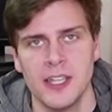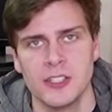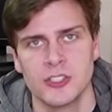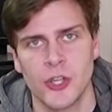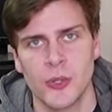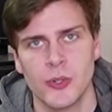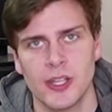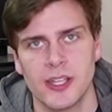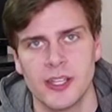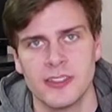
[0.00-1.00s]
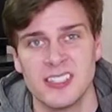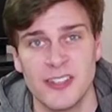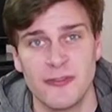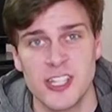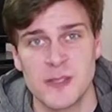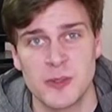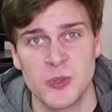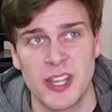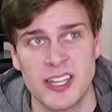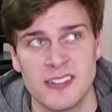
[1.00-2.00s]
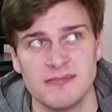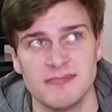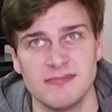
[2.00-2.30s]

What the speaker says: So the difference between